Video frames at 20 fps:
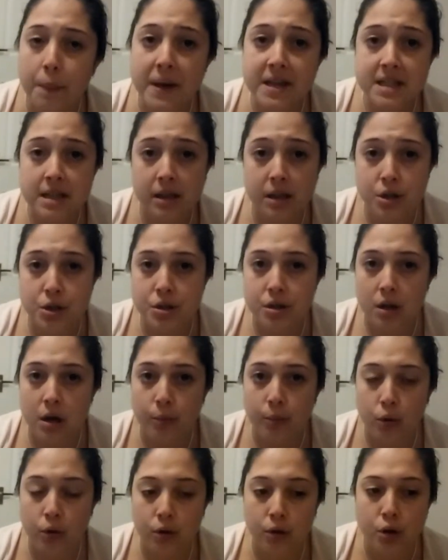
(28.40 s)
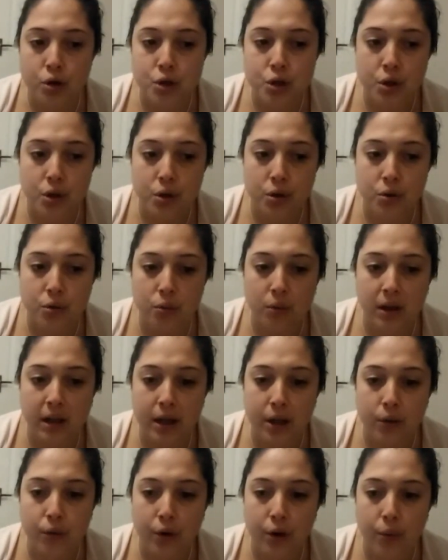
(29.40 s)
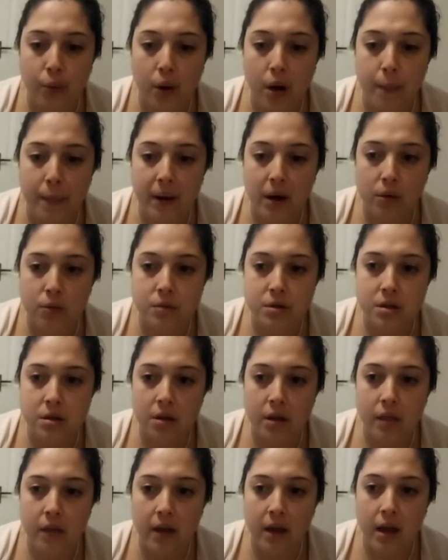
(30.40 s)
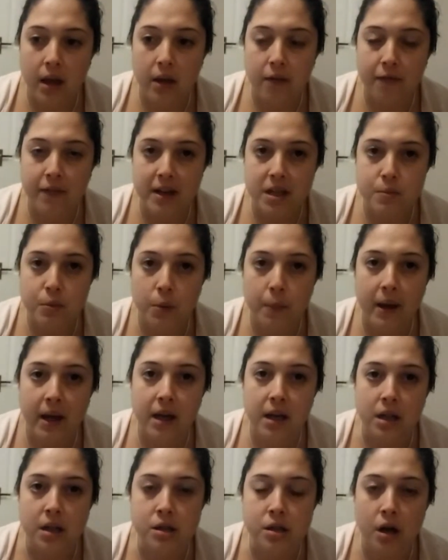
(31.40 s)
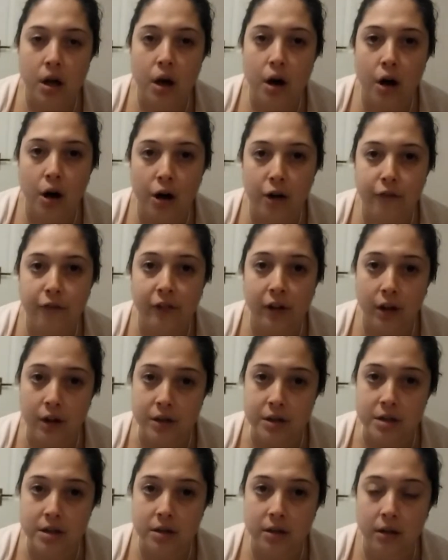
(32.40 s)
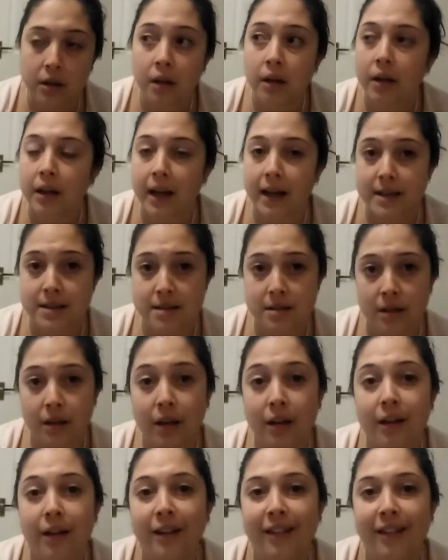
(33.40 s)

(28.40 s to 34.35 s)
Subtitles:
Basically just come on to let you know about the Facebook page A Heart for London. Yes.